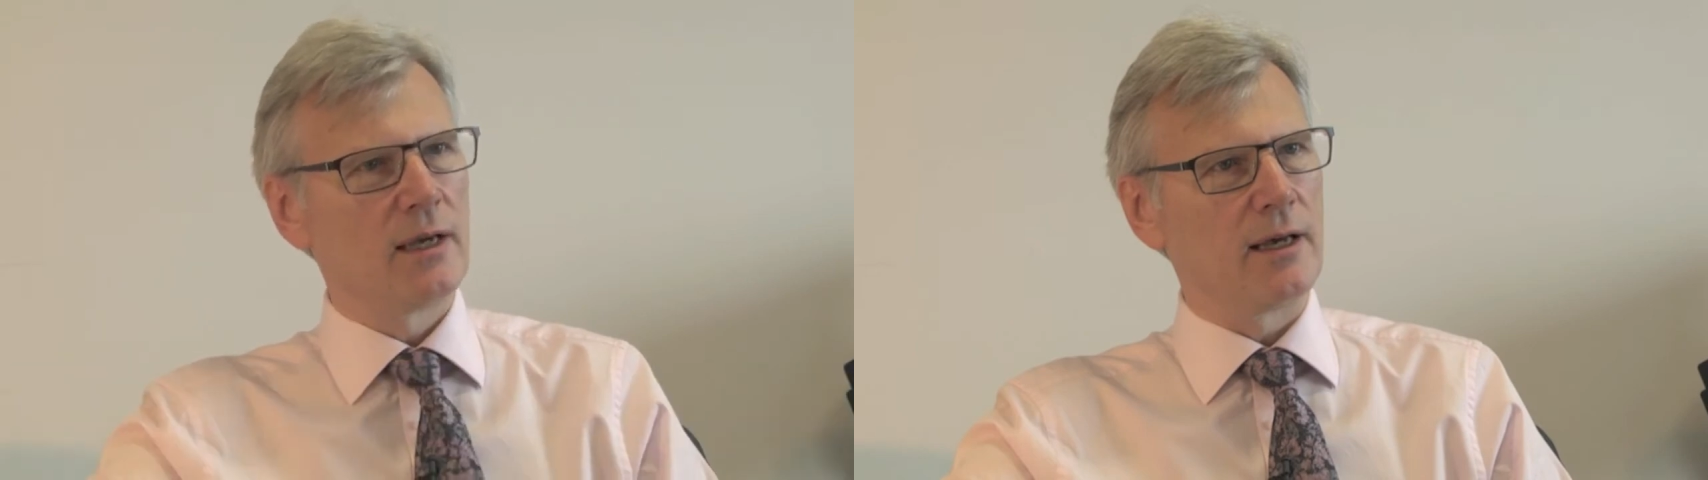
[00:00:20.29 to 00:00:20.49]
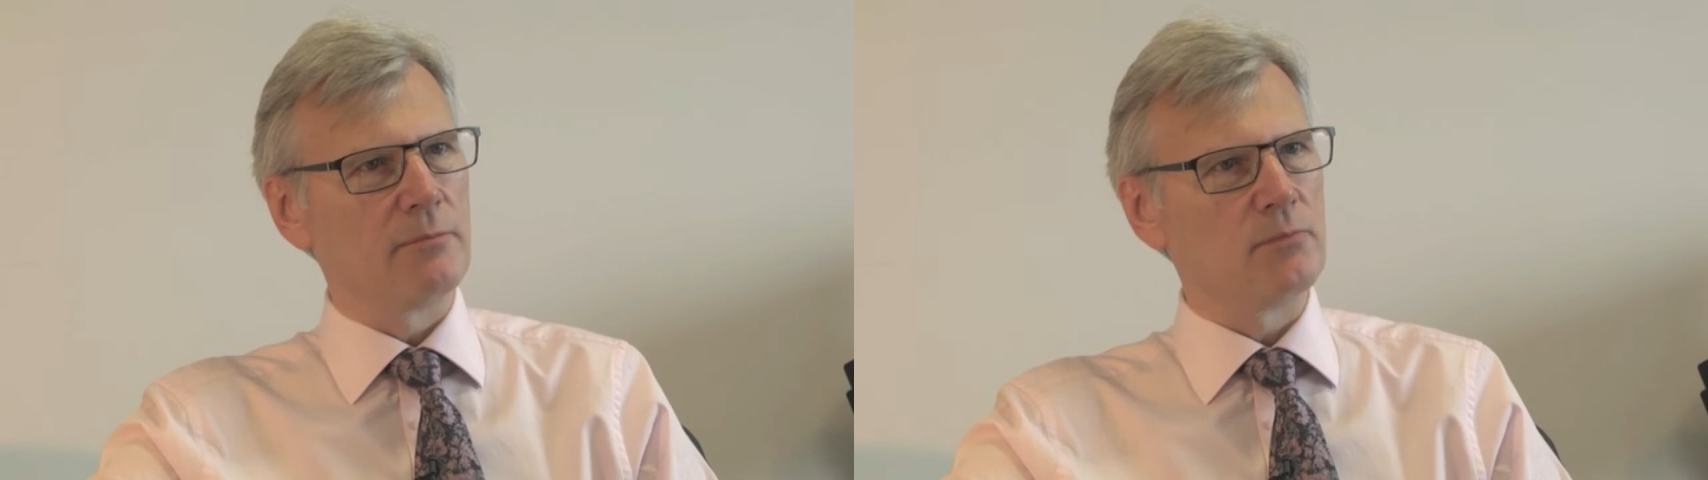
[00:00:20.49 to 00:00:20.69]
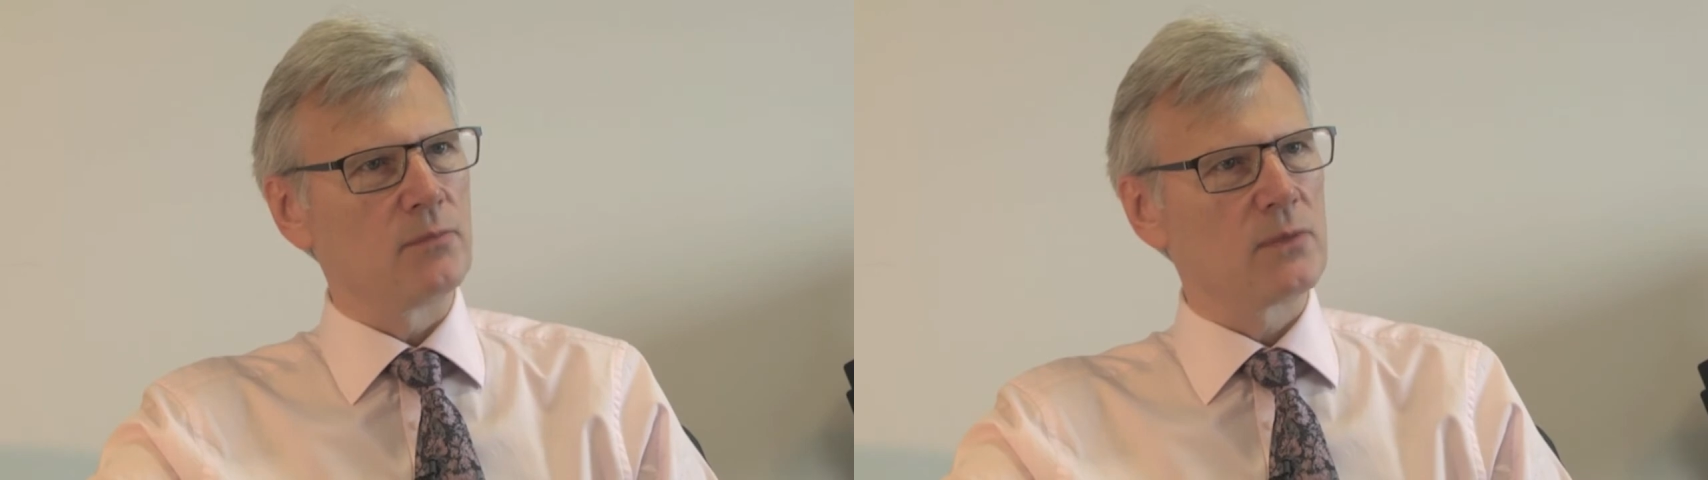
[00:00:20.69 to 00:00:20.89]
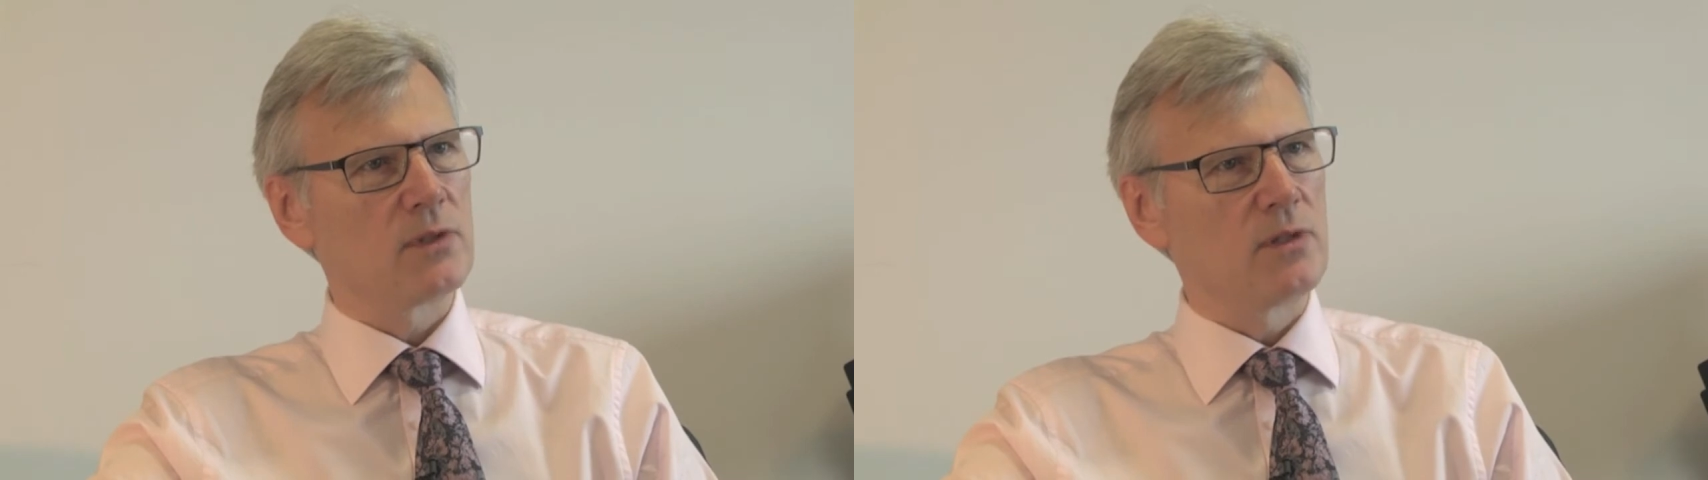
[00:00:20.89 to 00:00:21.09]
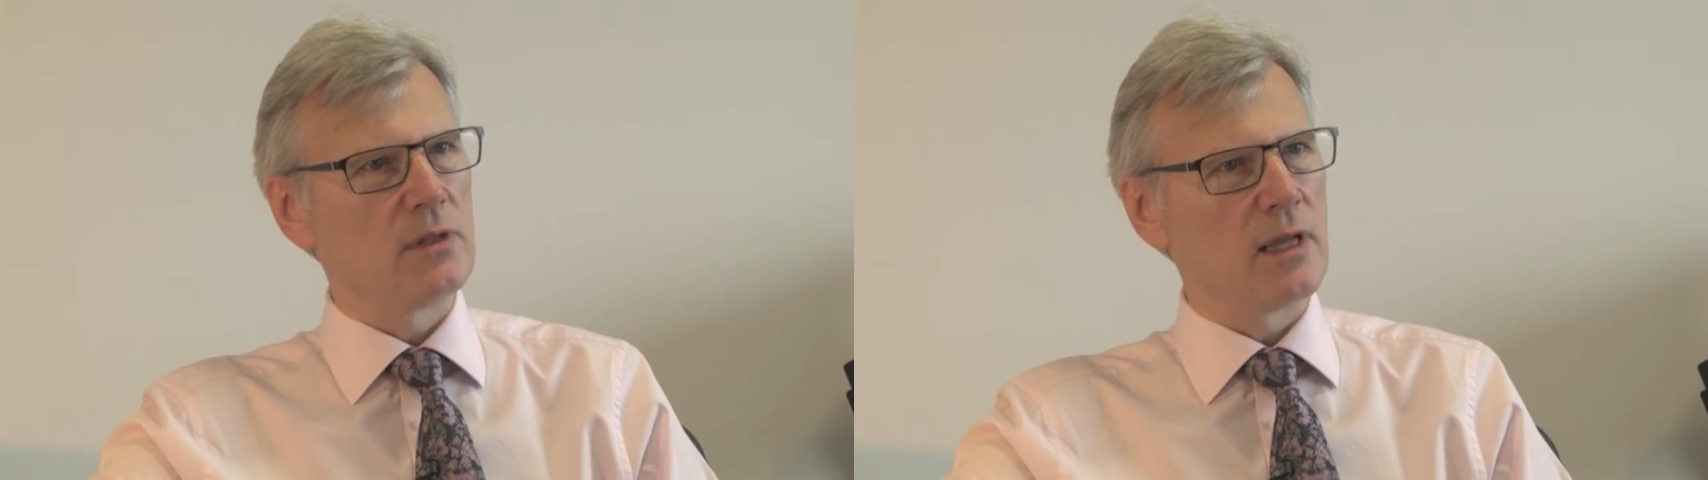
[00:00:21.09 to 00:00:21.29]

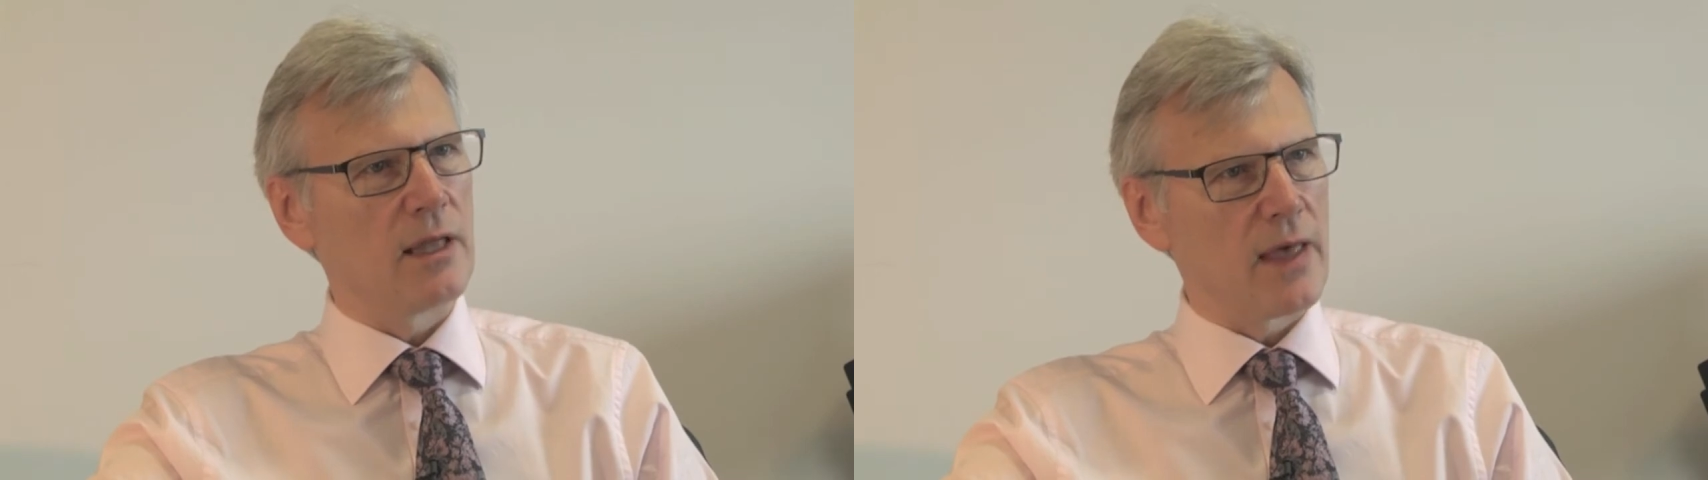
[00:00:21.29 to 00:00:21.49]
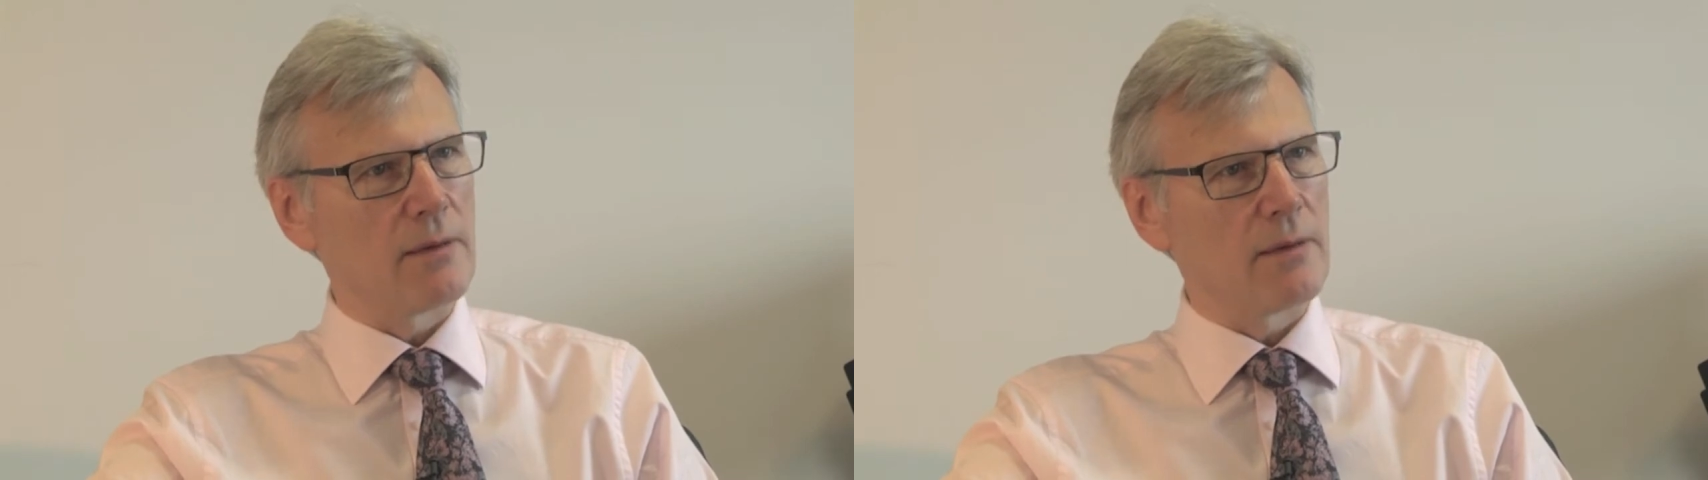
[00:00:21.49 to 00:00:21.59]
And